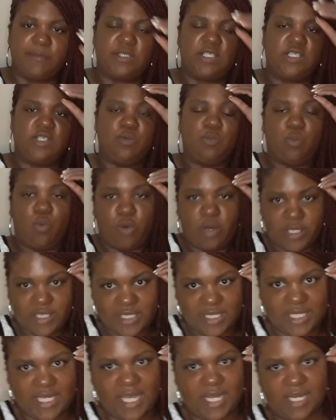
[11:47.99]
She
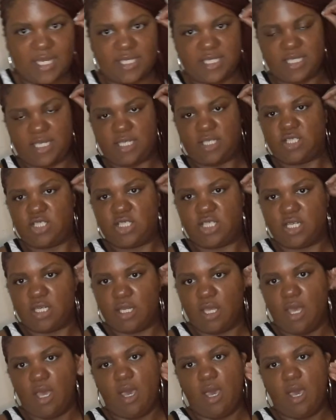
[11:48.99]
wants that attention